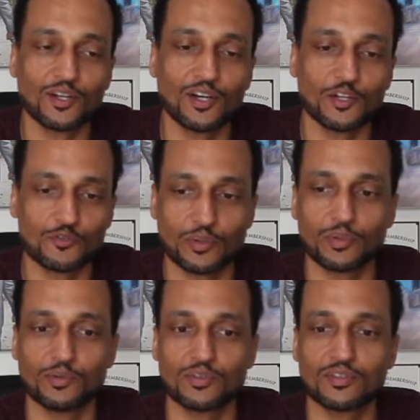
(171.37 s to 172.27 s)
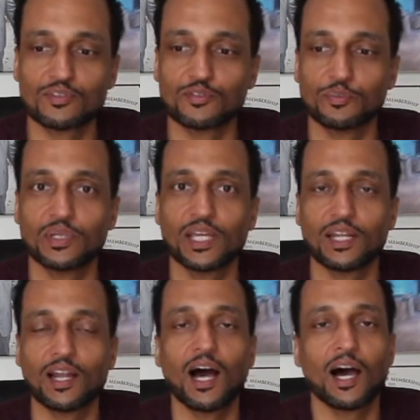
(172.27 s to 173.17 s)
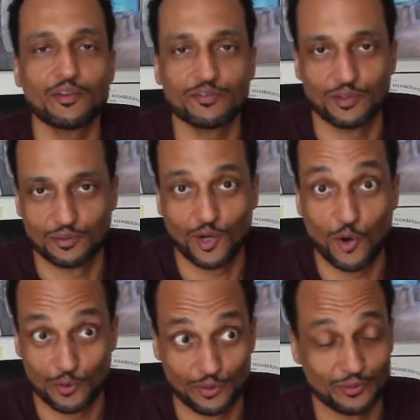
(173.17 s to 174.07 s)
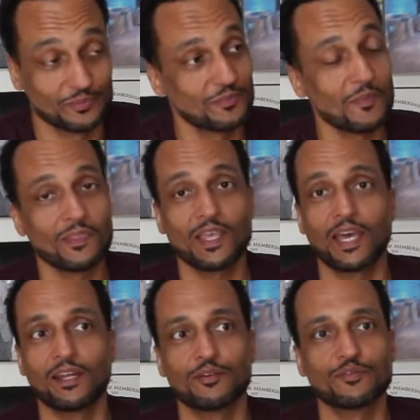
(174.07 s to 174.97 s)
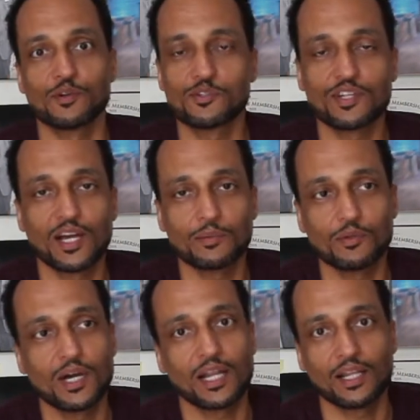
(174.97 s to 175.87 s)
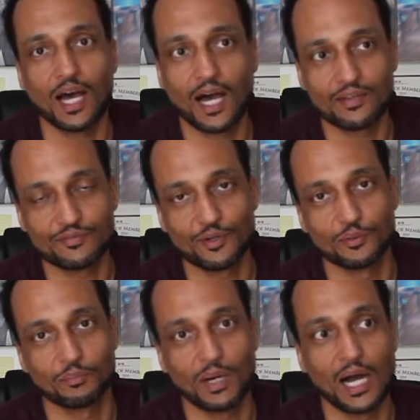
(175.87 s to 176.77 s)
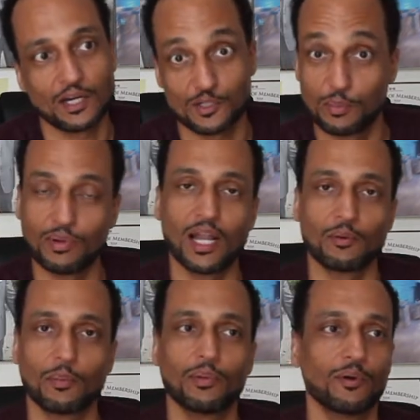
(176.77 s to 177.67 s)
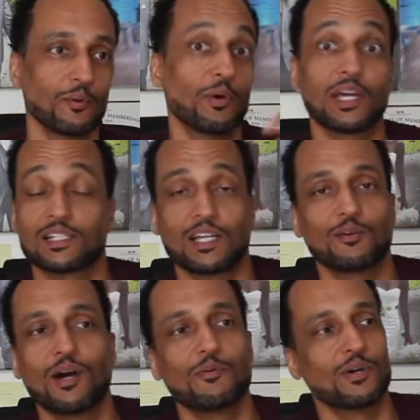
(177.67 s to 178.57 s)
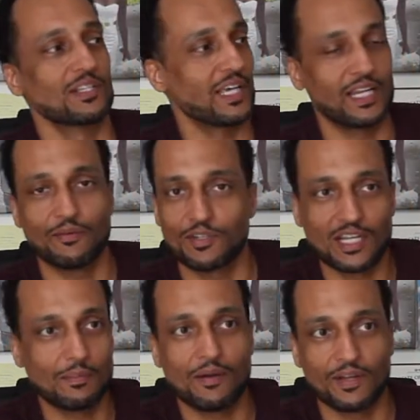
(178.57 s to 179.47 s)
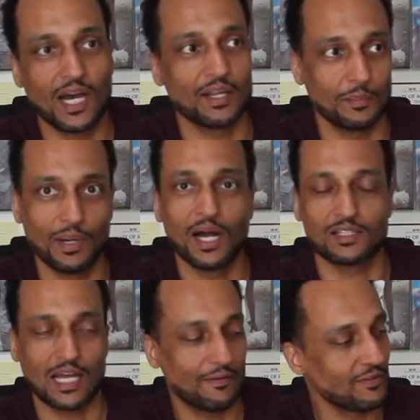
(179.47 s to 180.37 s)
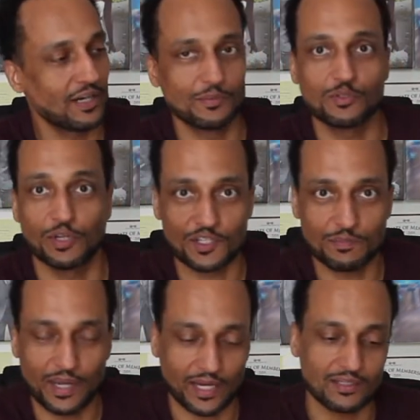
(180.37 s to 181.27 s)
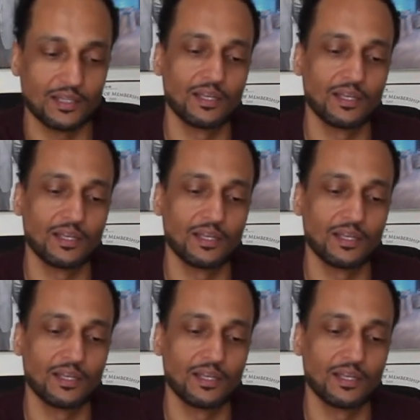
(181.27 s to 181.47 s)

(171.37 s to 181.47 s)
attribute to being an iPhone owner. And the first time you got an iPhone box, you probably were blown away, because I know I was. And every time I've gotten a box, I've come to expect